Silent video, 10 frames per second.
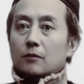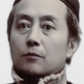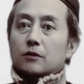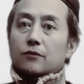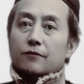
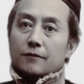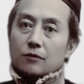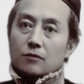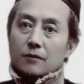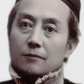But if they
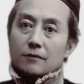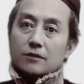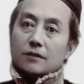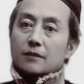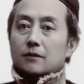do not
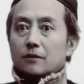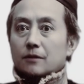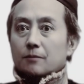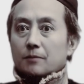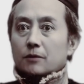exercise
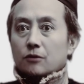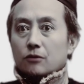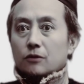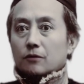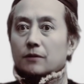and make
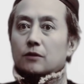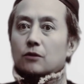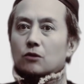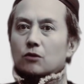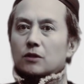use of it in
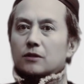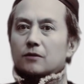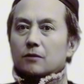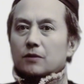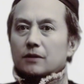
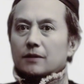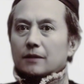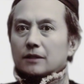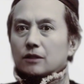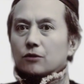accordance with the
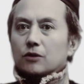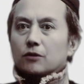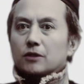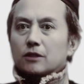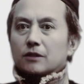ideals
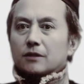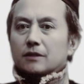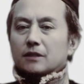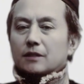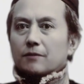of
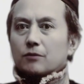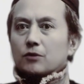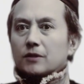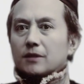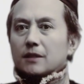decency and
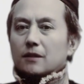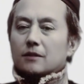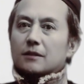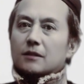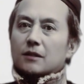good
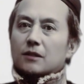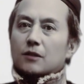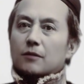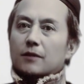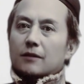sense,
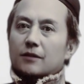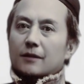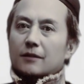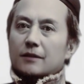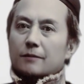they are
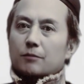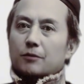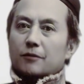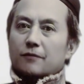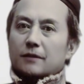not yet
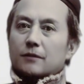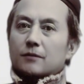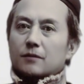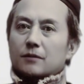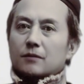perfect.
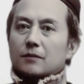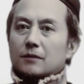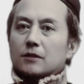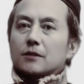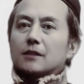
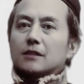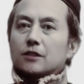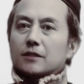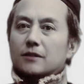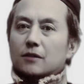
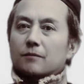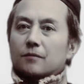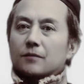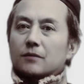33.